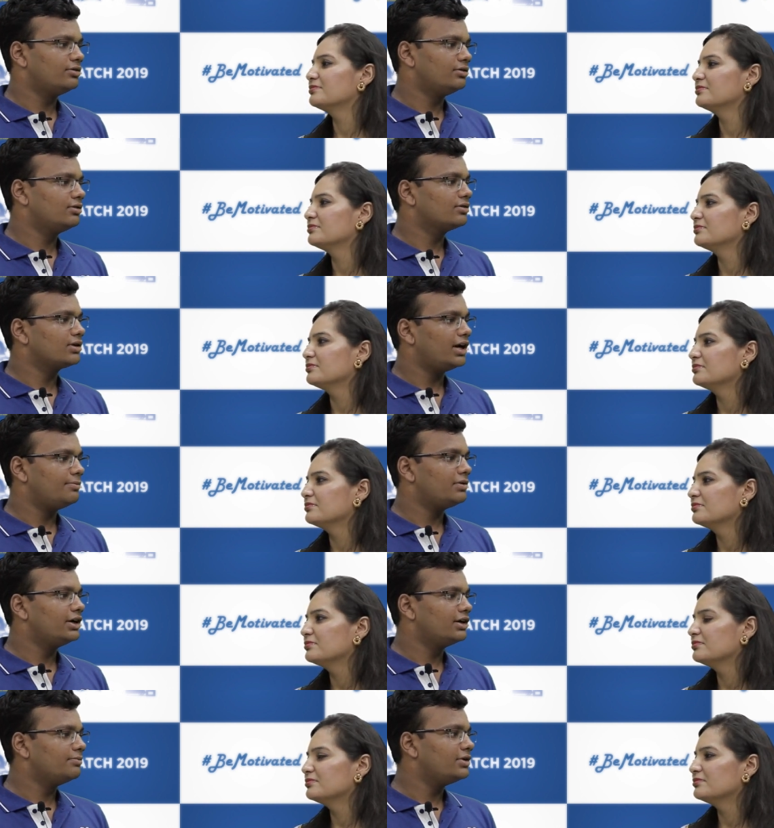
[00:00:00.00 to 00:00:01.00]
Speaker 1: role and
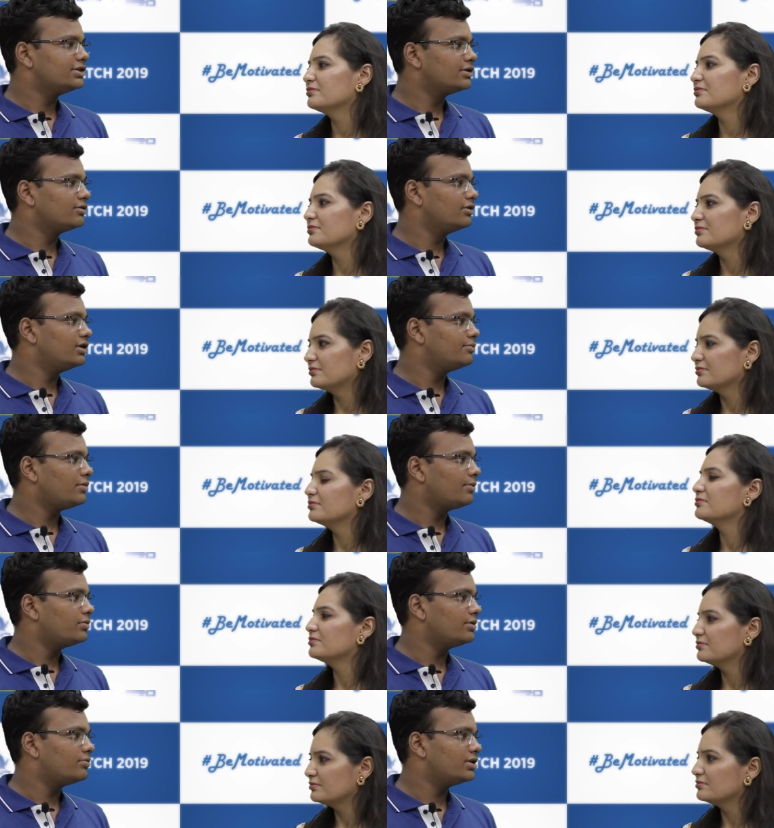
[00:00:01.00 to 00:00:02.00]
played a major role in my
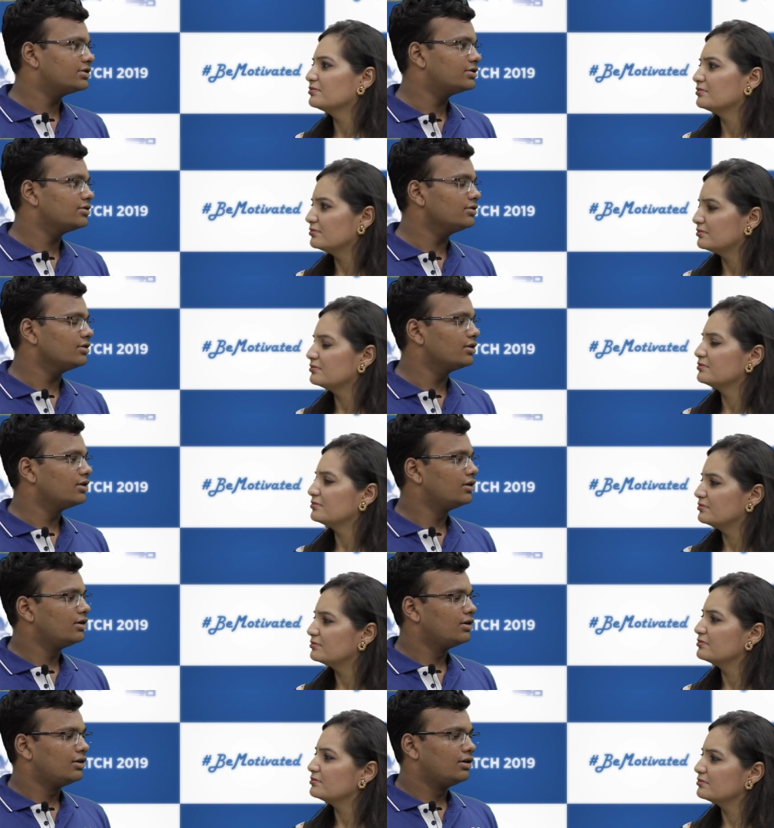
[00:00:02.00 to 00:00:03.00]
preparation.
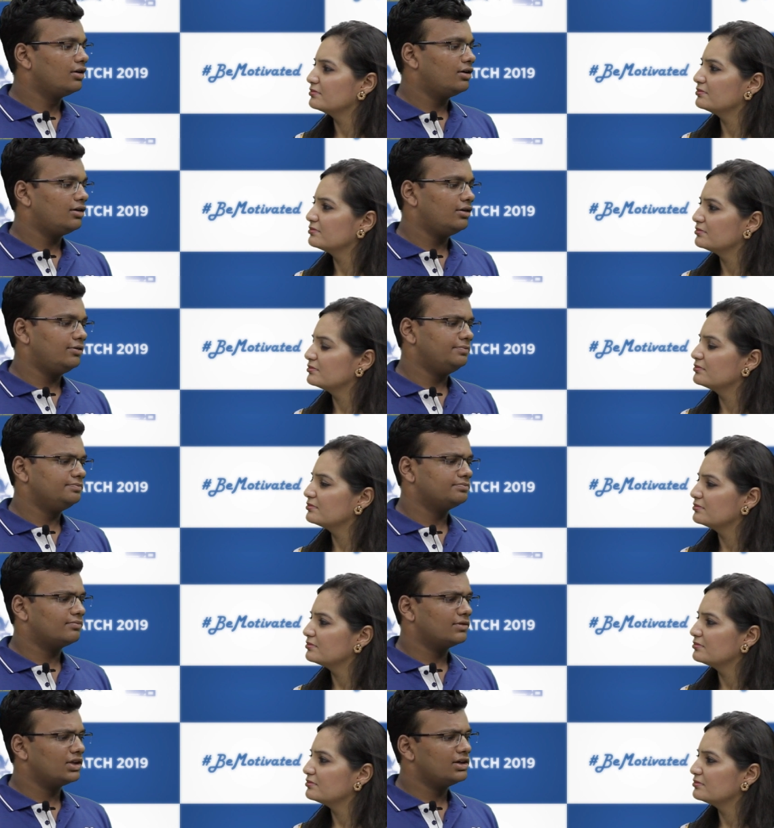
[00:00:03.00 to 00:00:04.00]
Um,
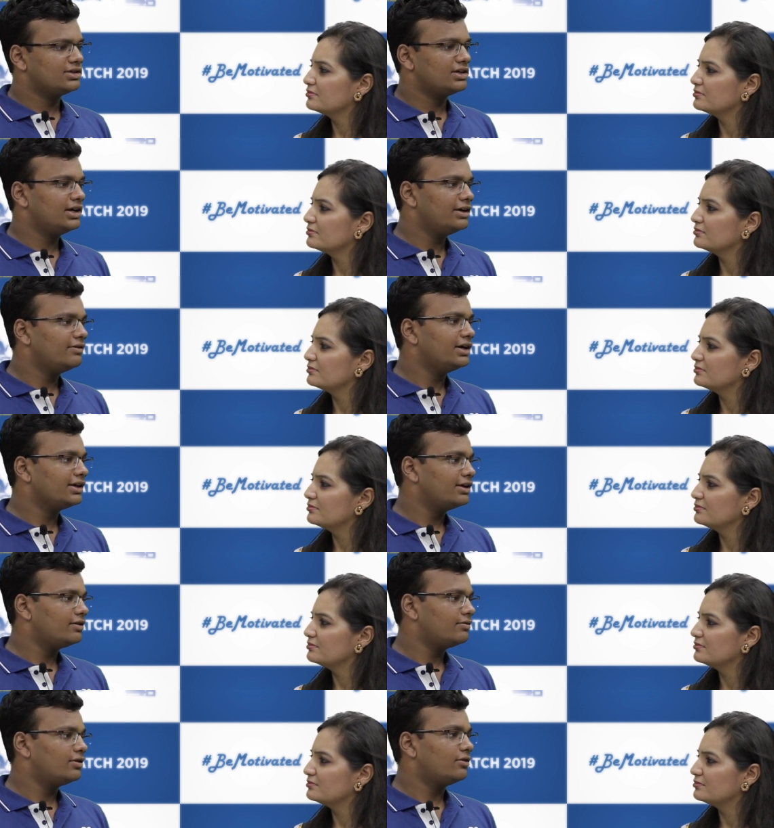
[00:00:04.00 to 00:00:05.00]
the study
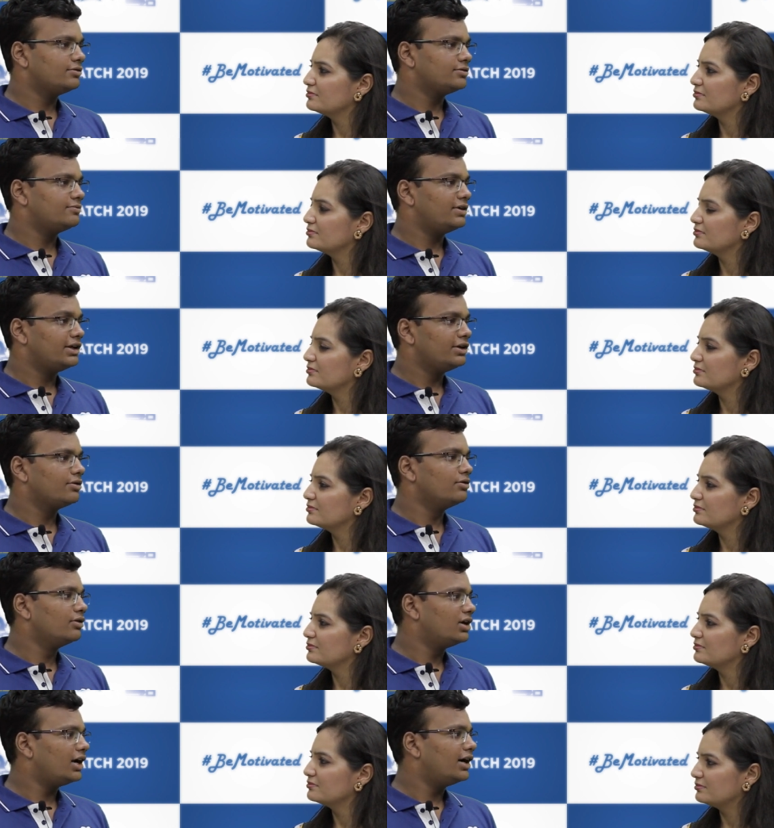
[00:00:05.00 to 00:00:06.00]
material was very
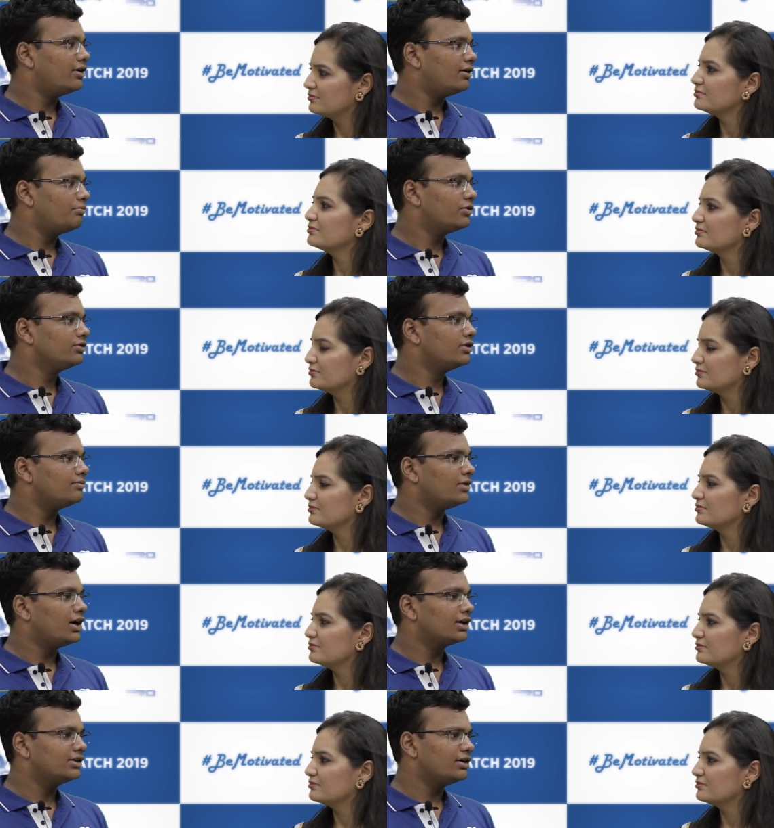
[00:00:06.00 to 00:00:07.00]
good and up to the
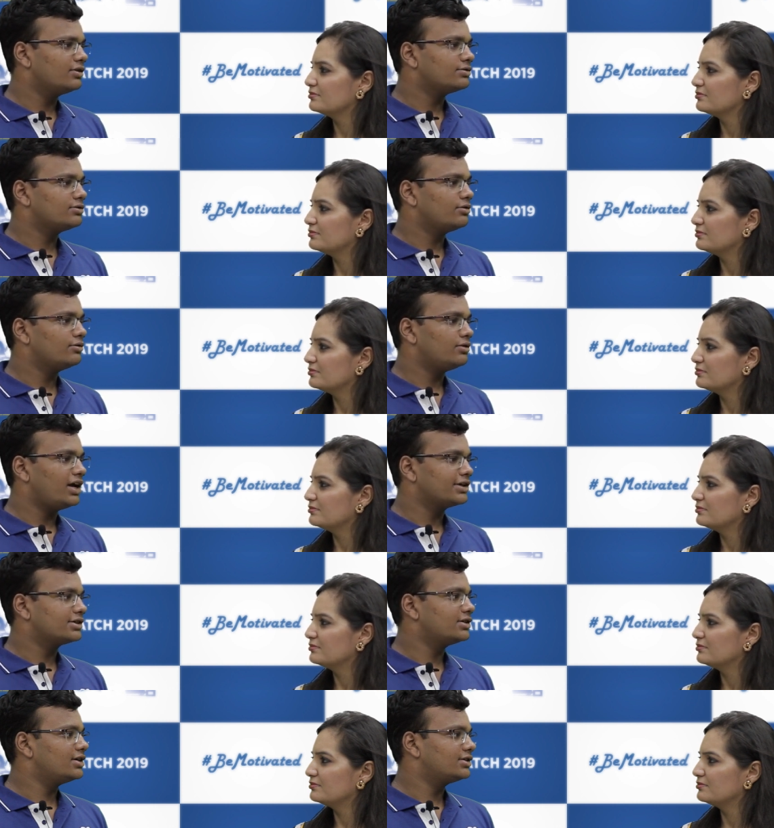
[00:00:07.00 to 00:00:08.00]
mark. There was no
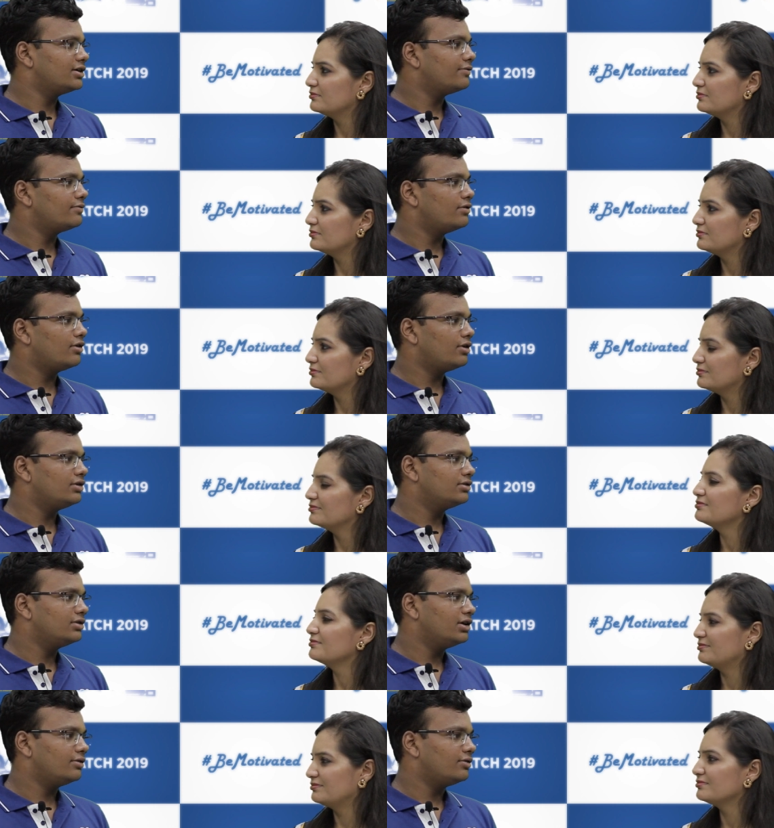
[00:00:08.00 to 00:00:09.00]
extra stuff nor
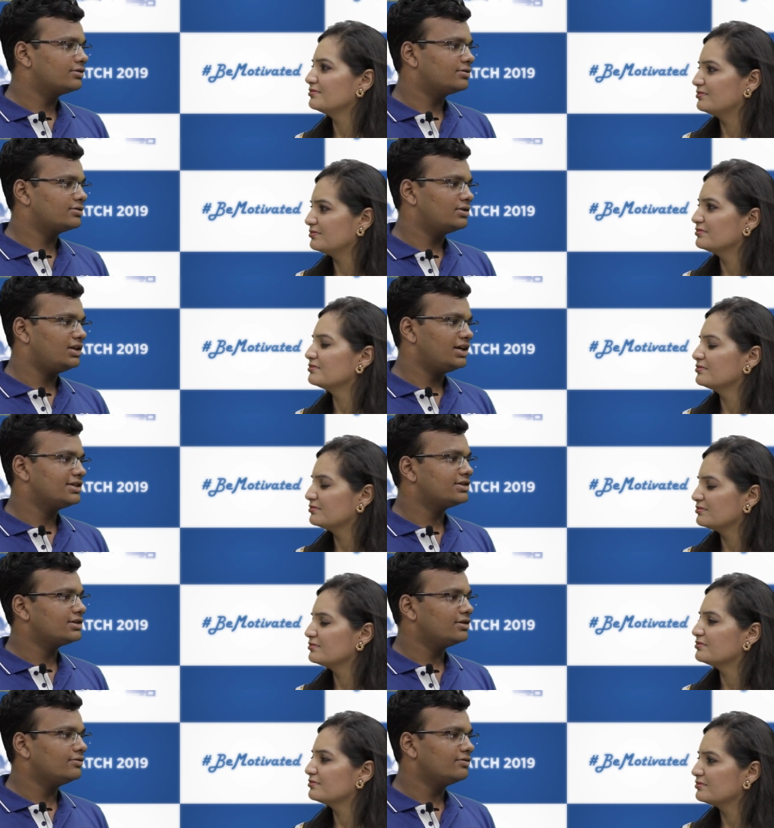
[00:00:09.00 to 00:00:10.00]
there was less
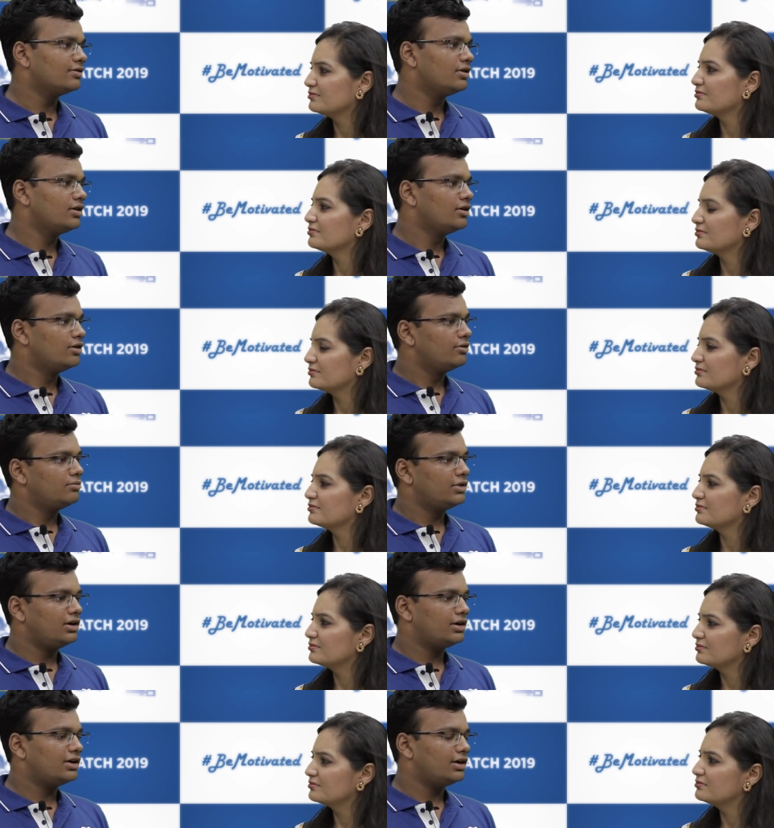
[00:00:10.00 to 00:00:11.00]
stuff,
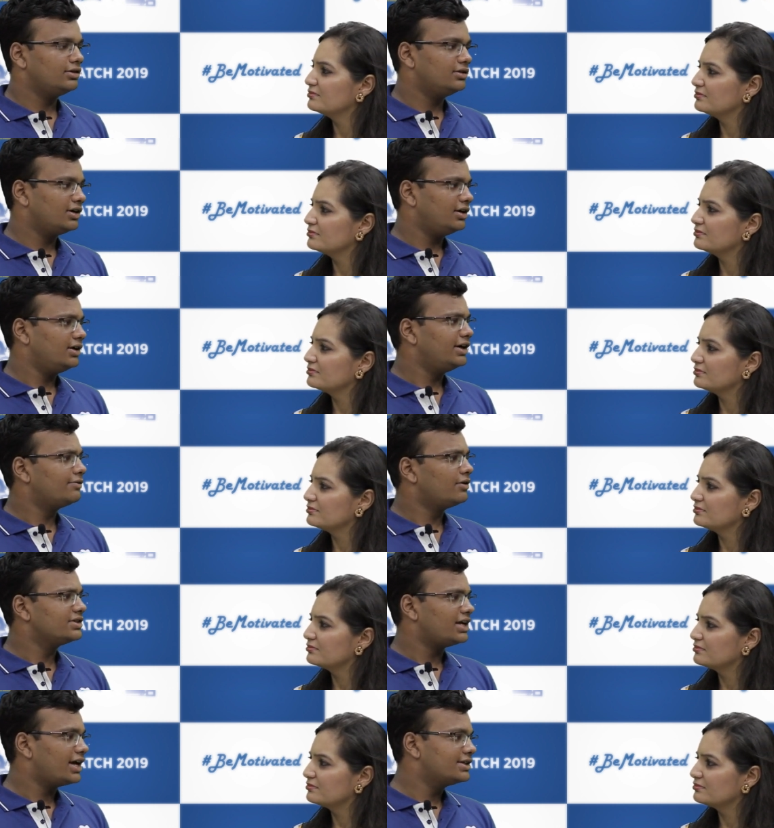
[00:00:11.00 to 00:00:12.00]
but the it
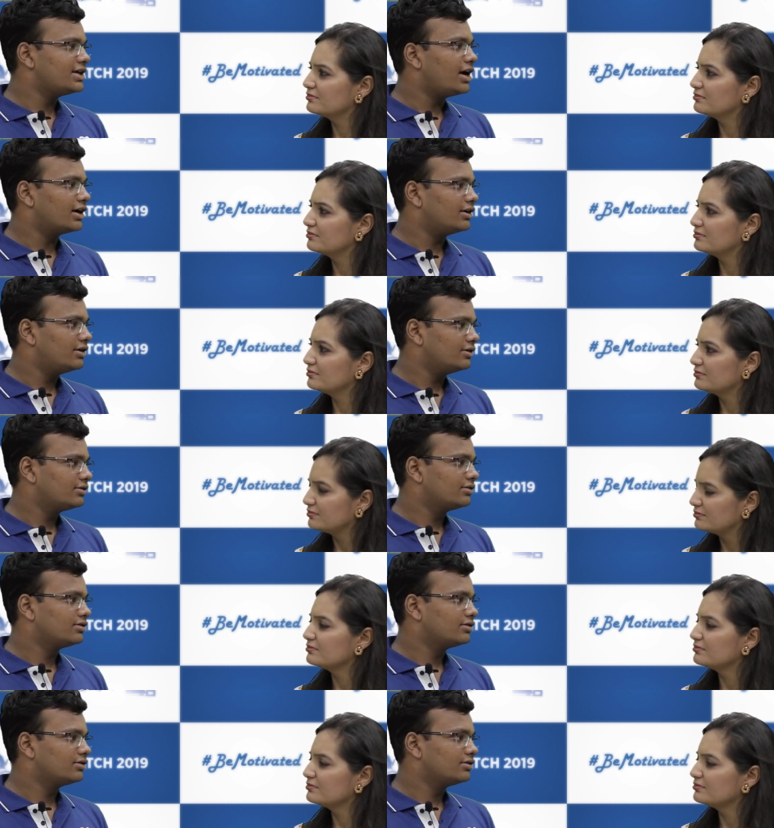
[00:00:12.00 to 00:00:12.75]
was exact